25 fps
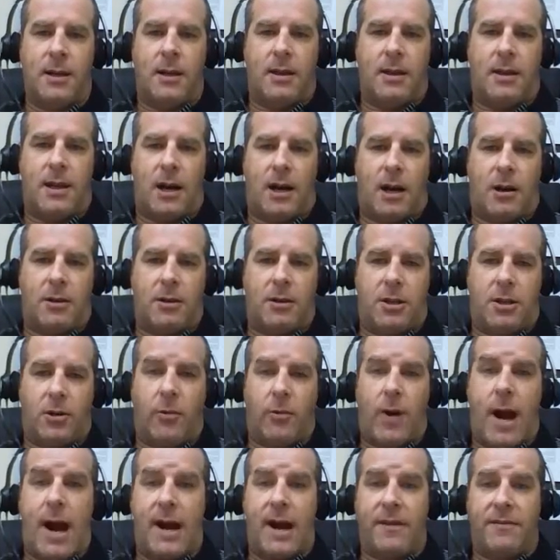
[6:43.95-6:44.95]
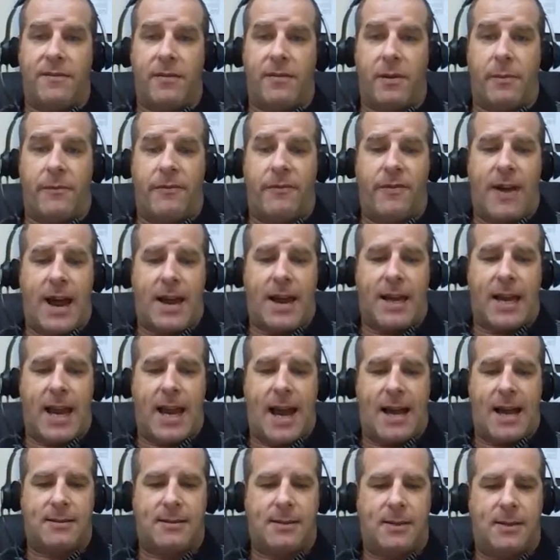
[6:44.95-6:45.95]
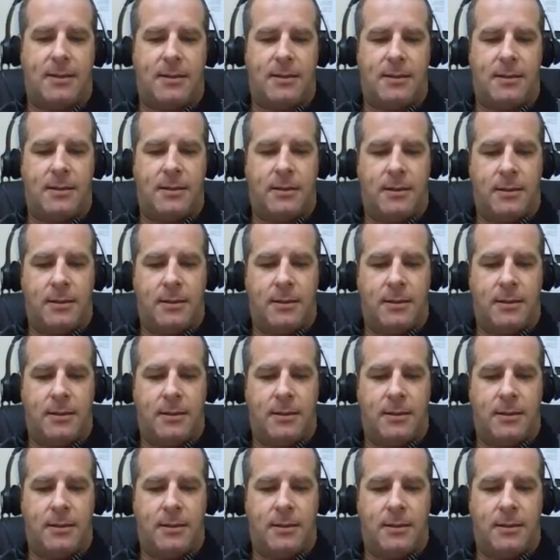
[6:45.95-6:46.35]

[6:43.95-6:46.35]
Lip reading: that are derived from fatty acids.